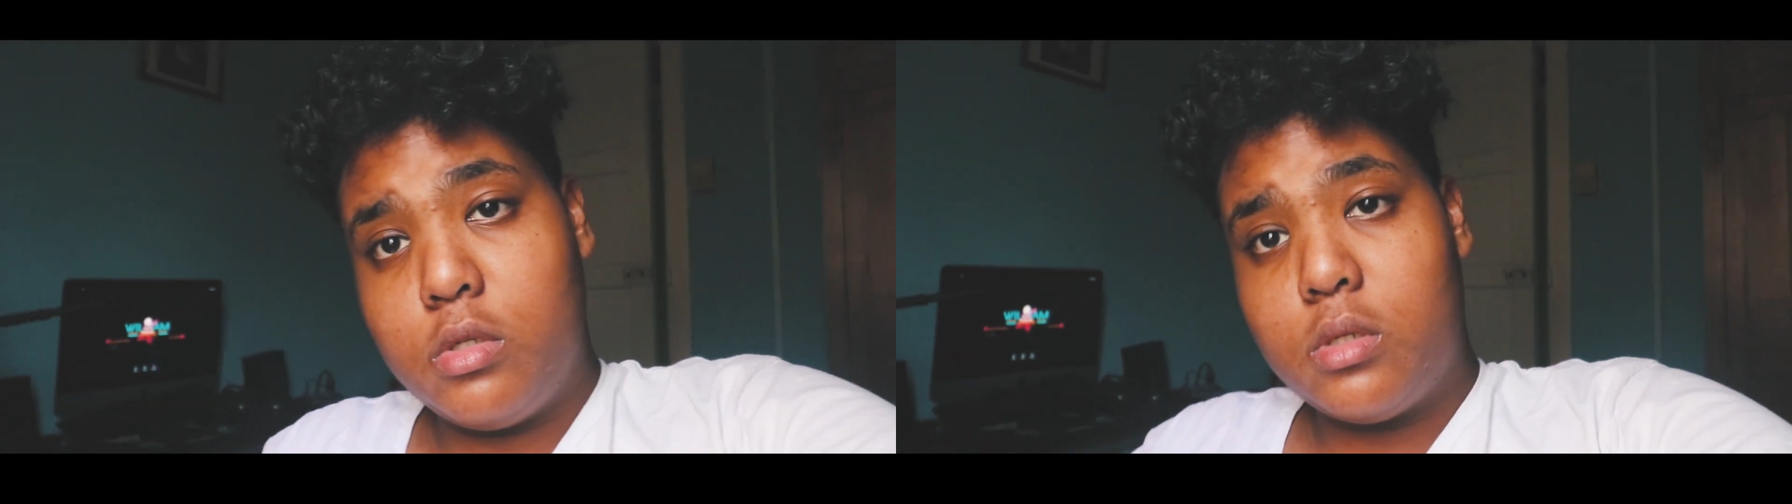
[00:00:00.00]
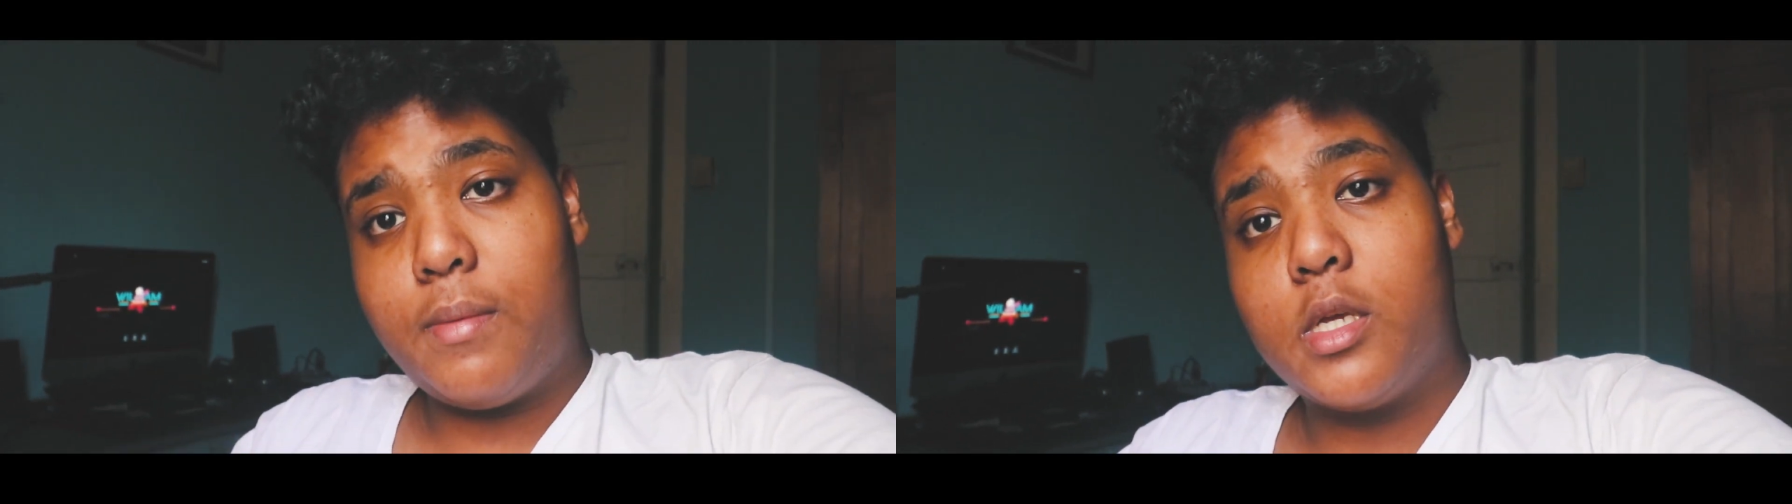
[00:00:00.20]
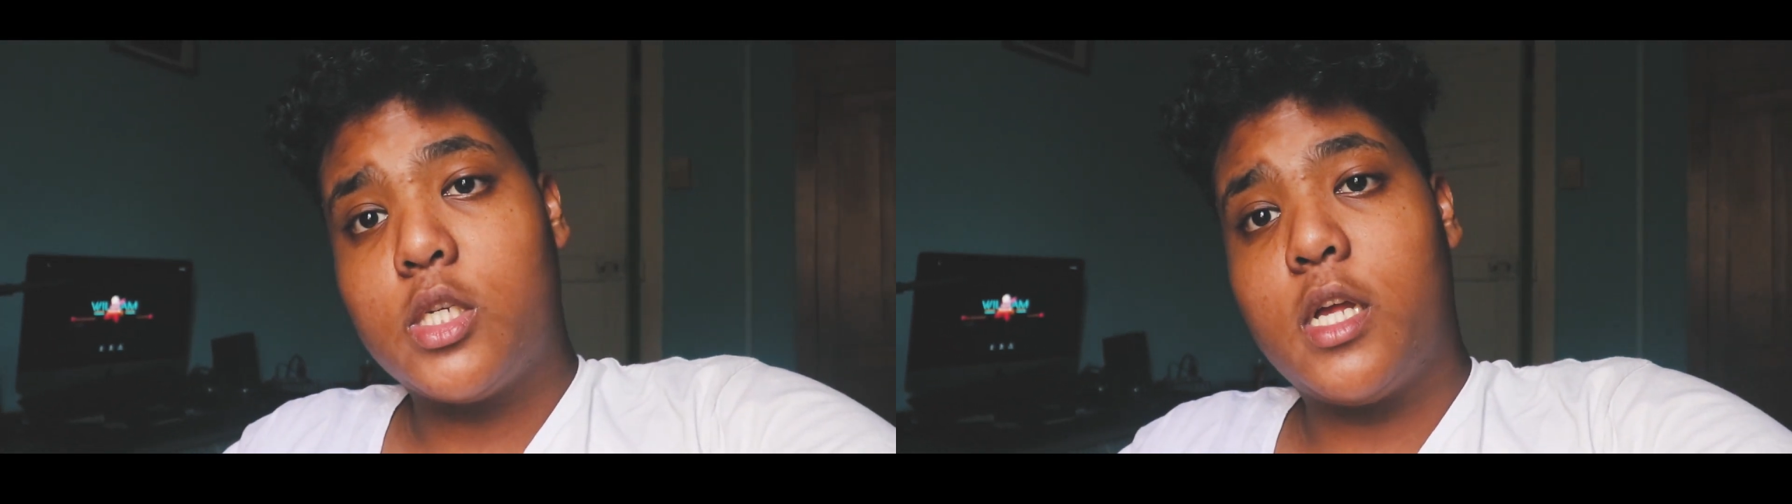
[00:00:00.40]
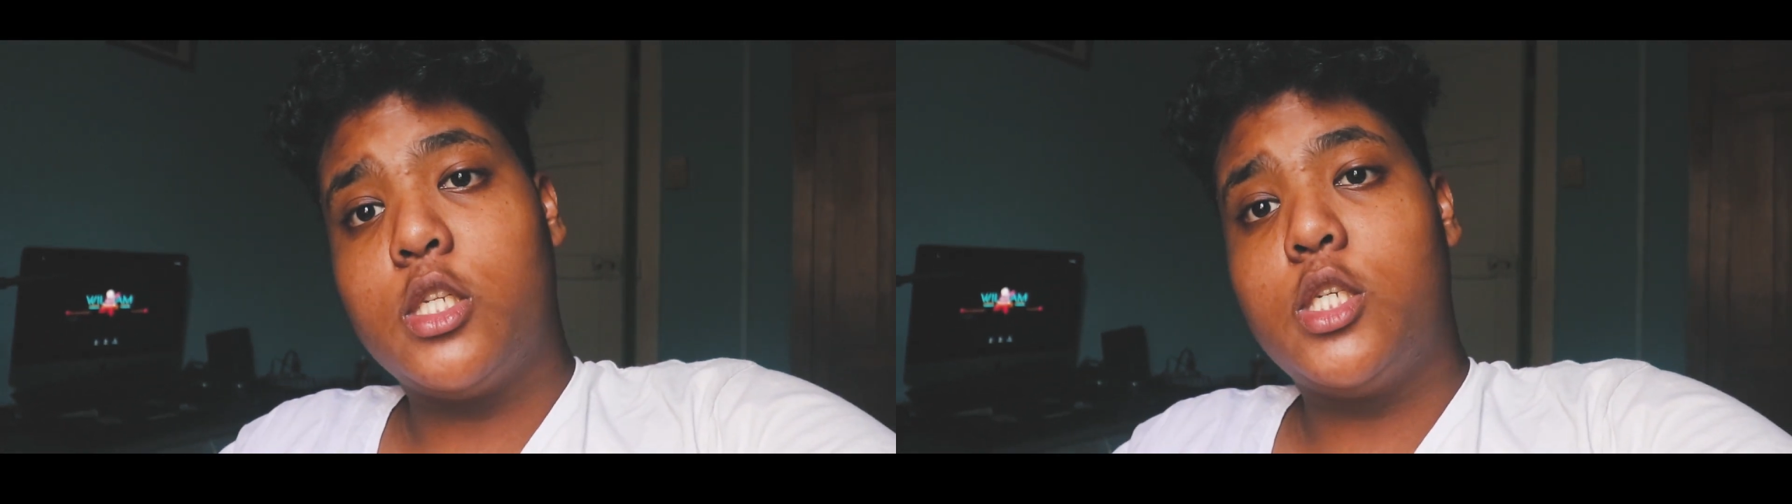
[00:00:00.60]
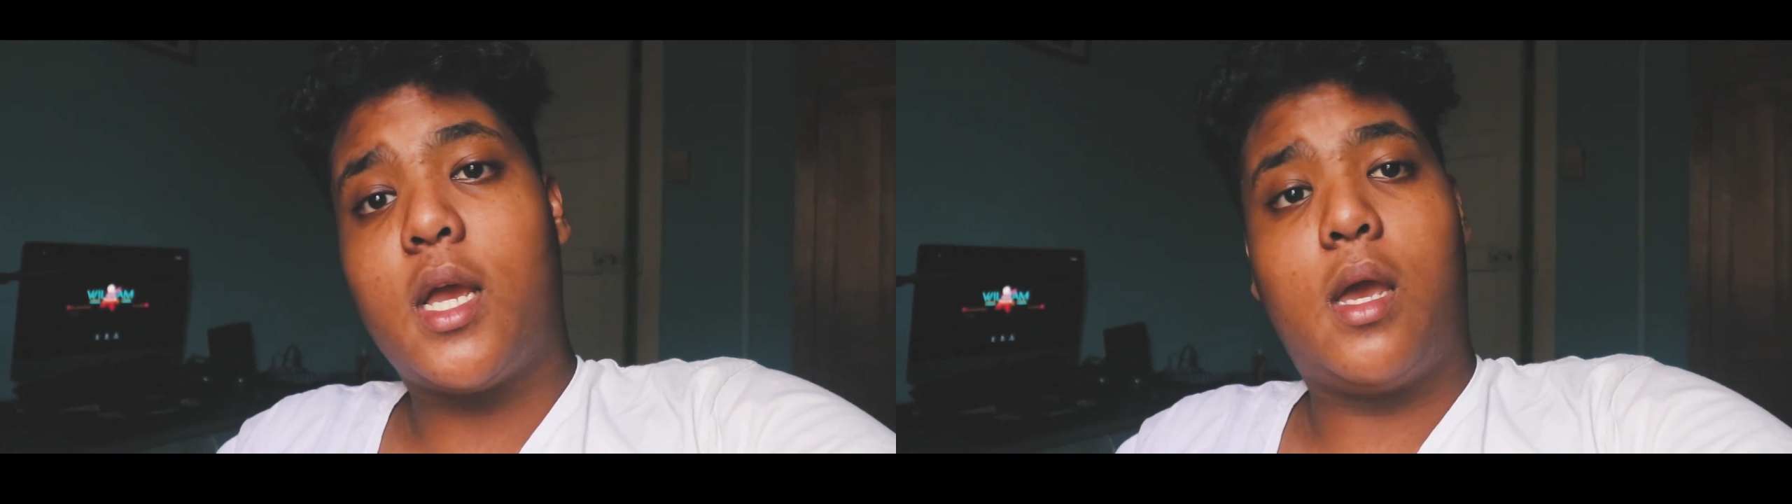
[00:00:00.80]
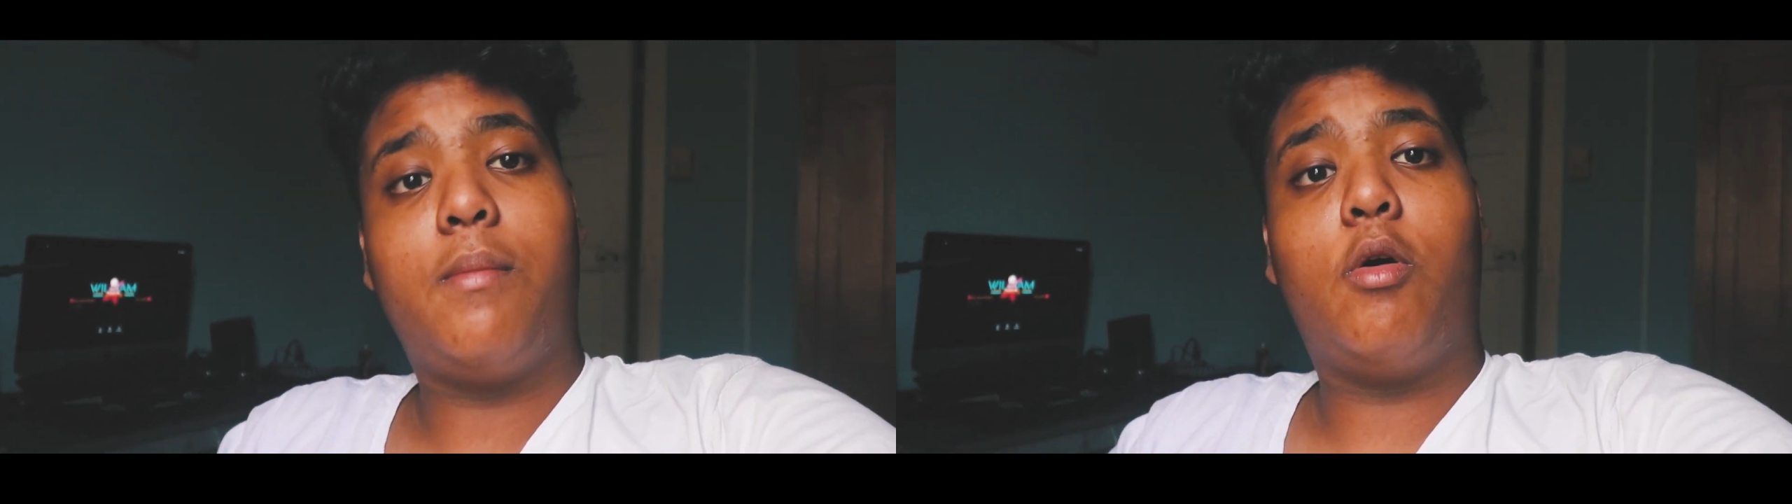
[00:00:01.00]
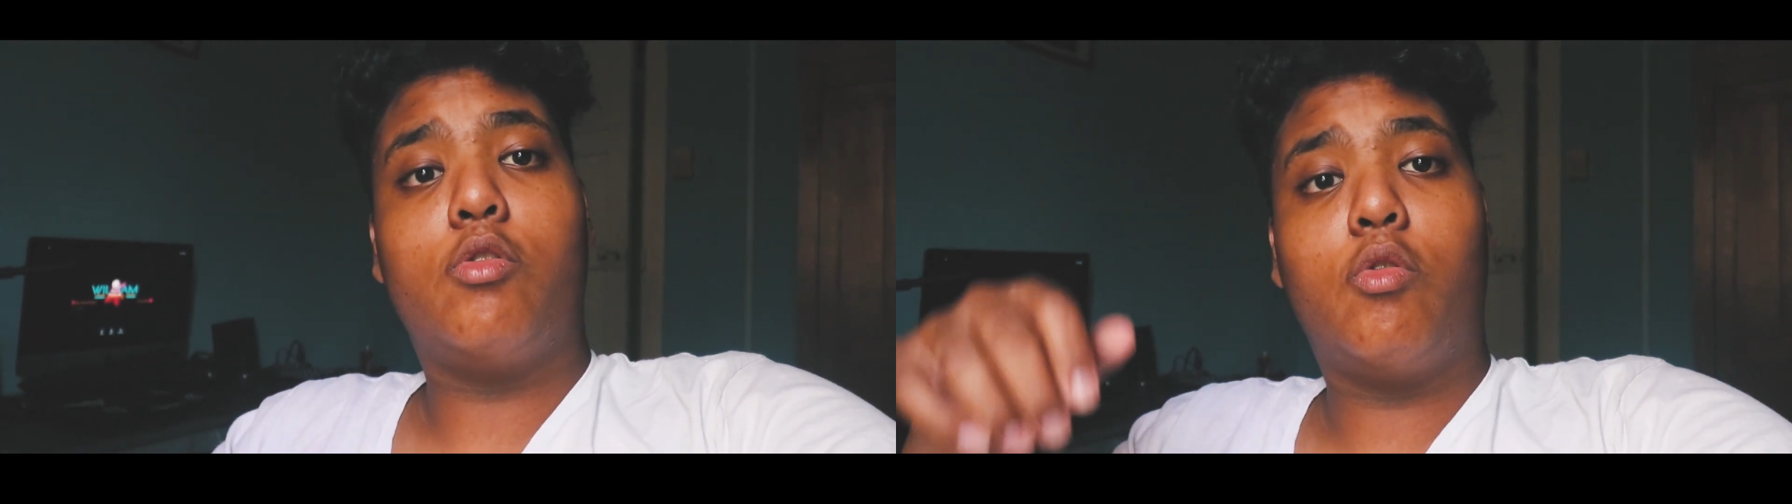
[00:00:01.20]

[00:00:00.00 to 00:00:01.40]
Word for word: So make sure and check him out.